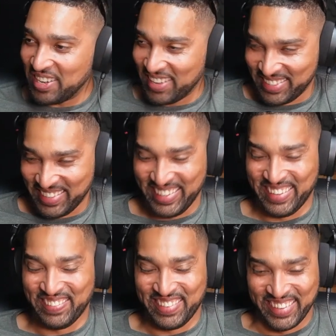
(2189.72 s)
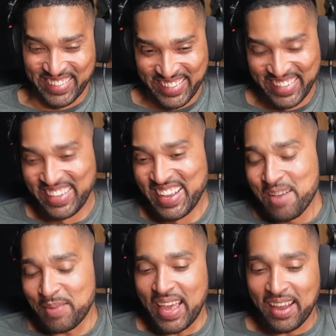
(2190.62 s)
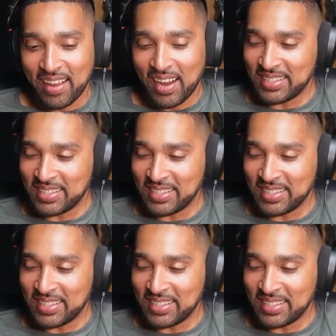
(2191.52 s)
Oh, God. But yeah, no, nice.